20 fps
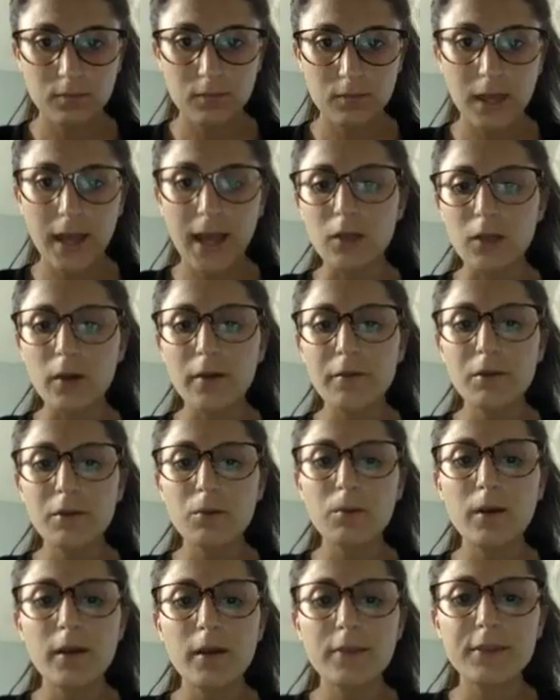Hello
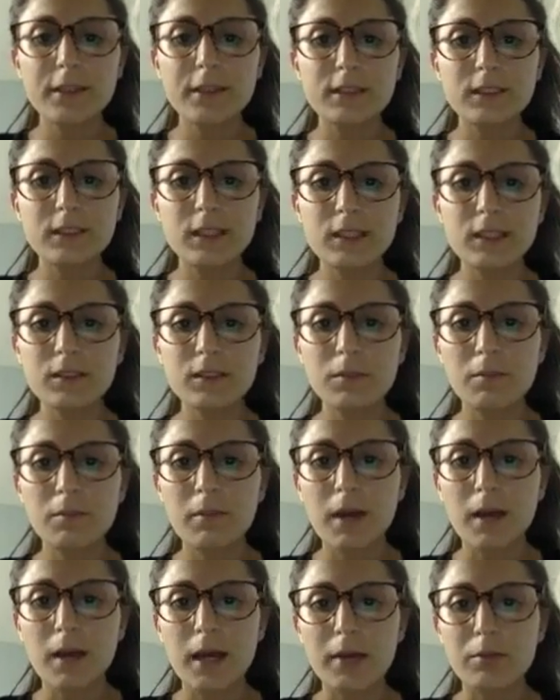everyone, this is
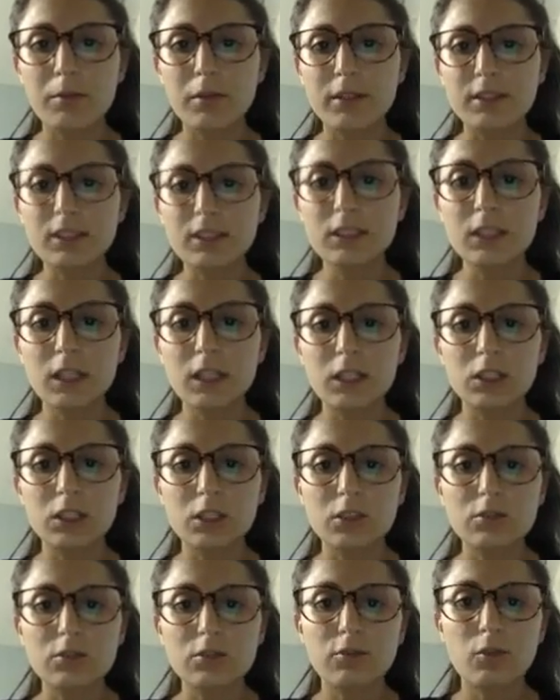my
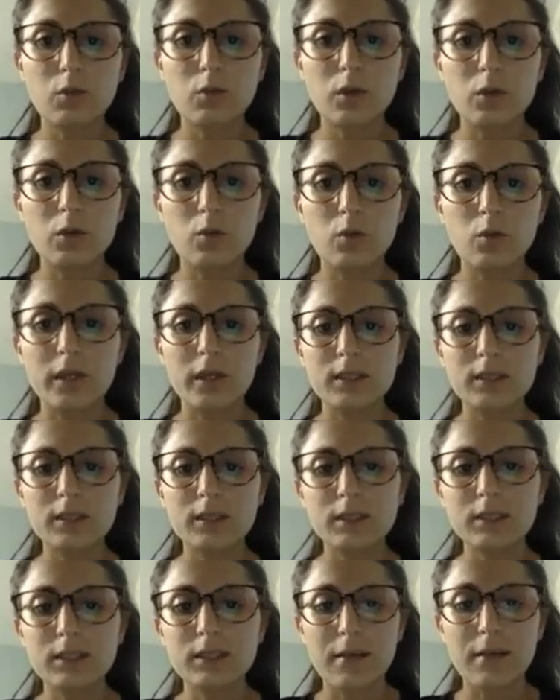presentation for week
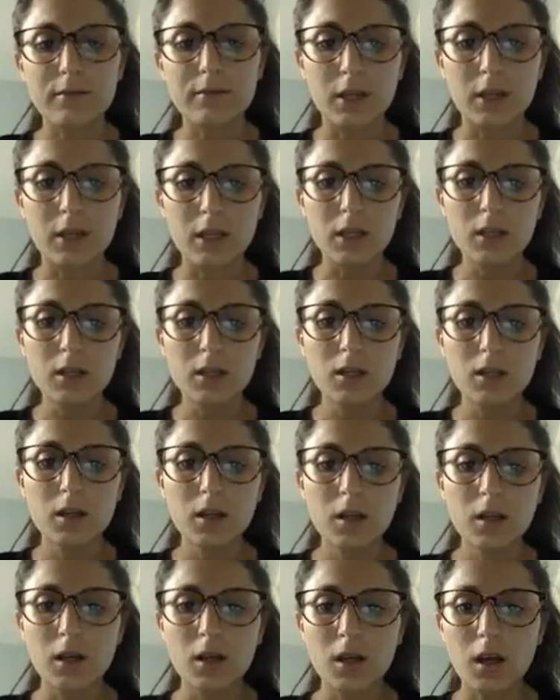7
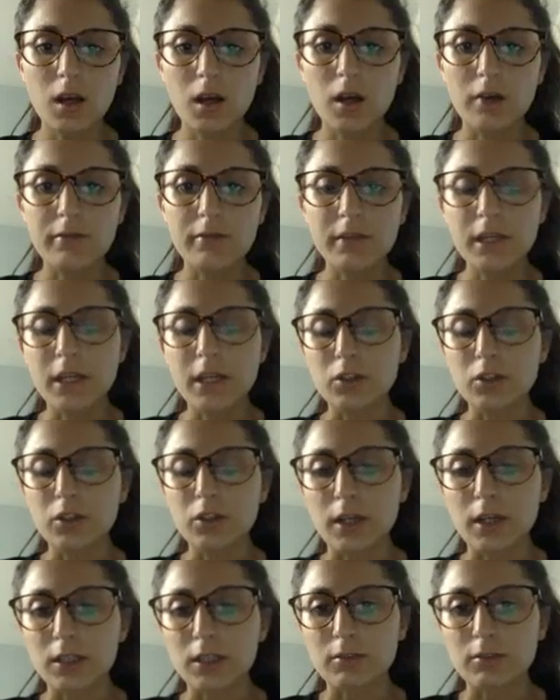of the
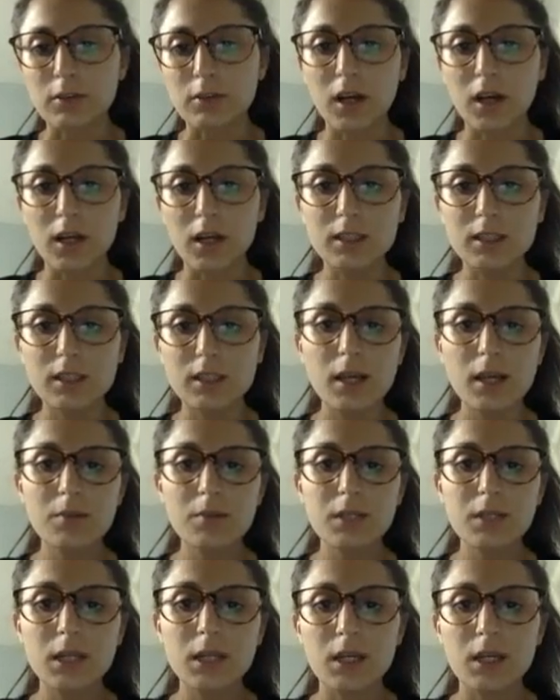interactive
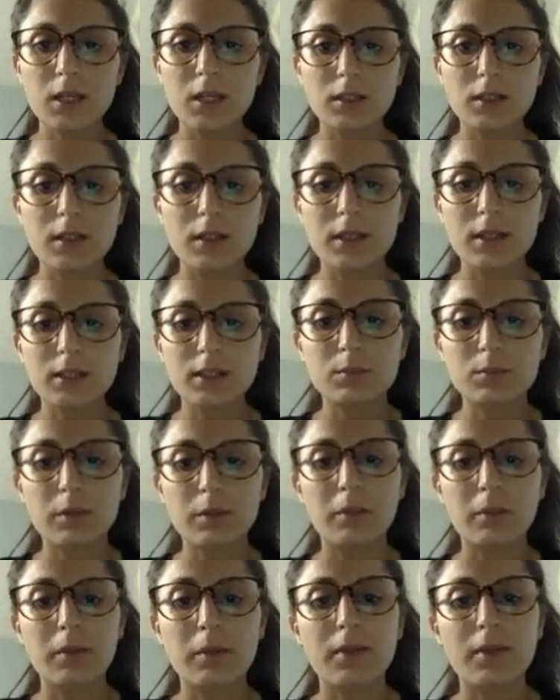concept, and the
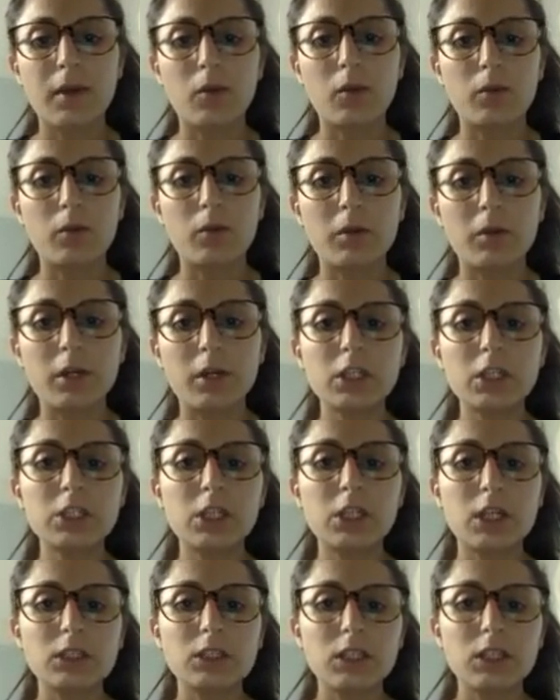experiment that we were
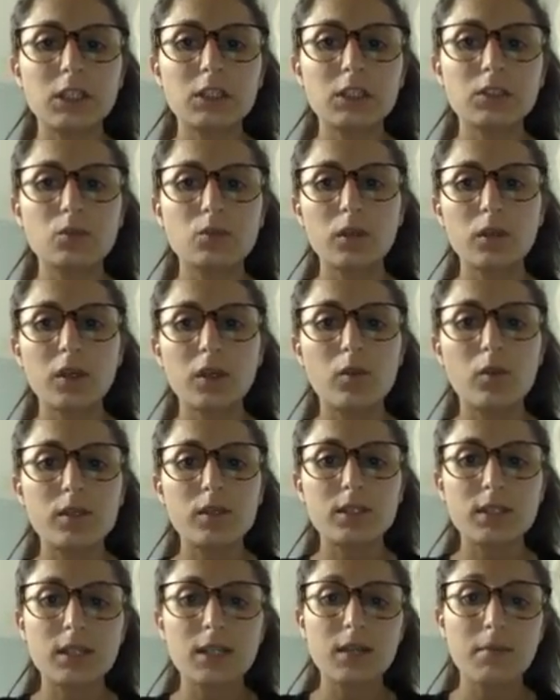conducting this week
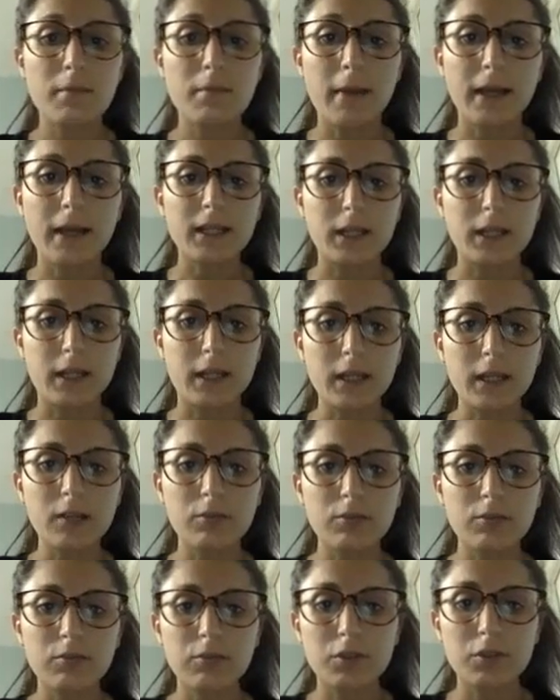was the magnetic
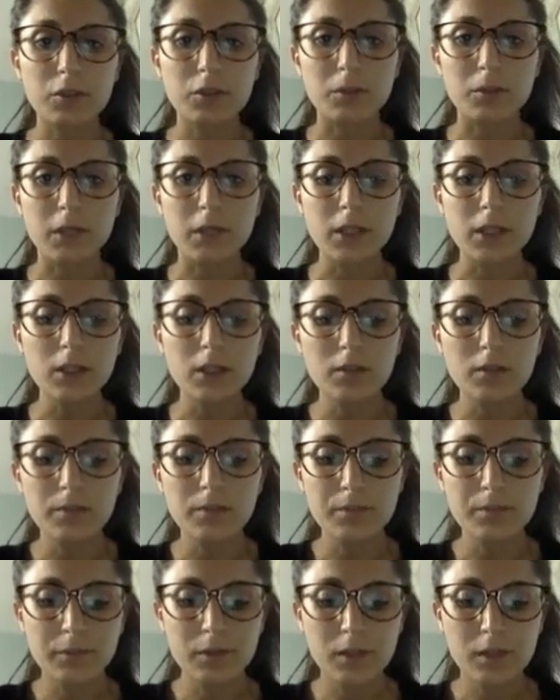fluid.
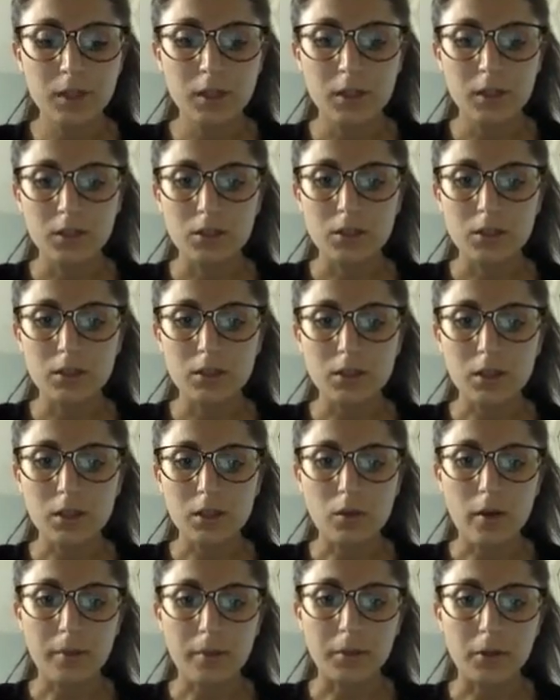So
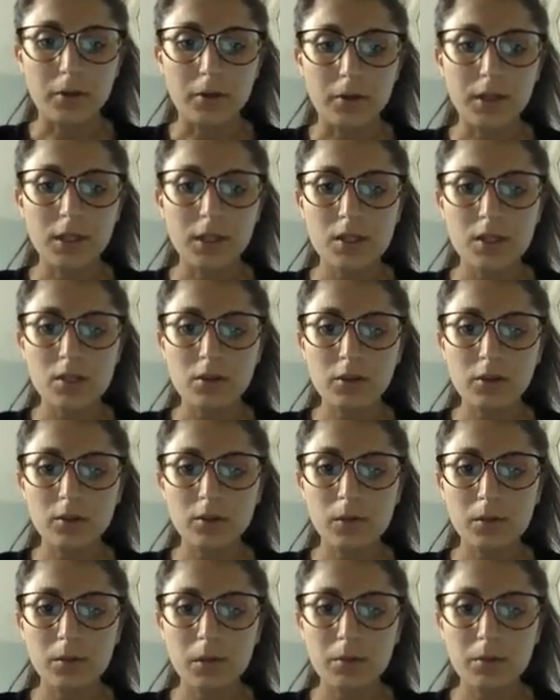I'm going to get started
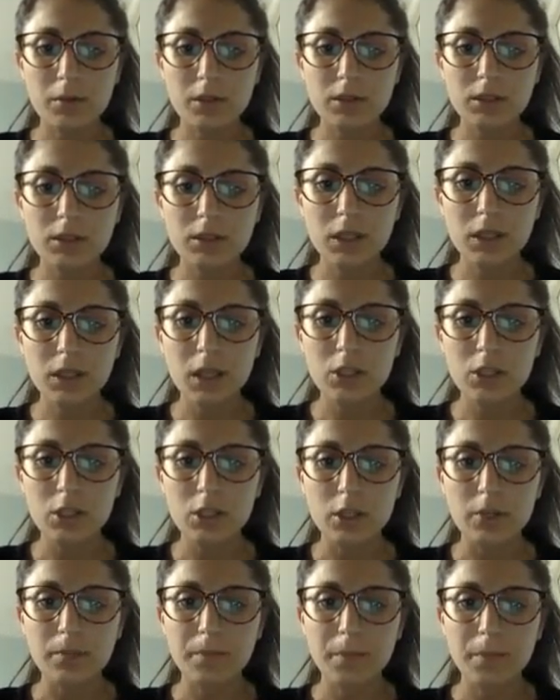with my
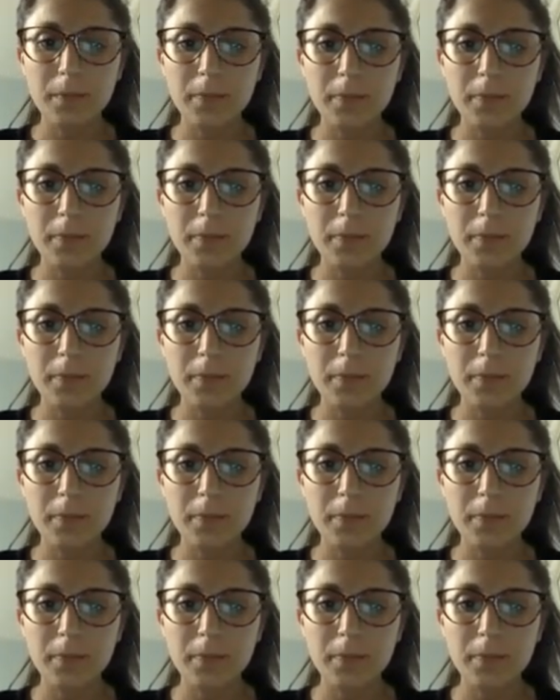presentation.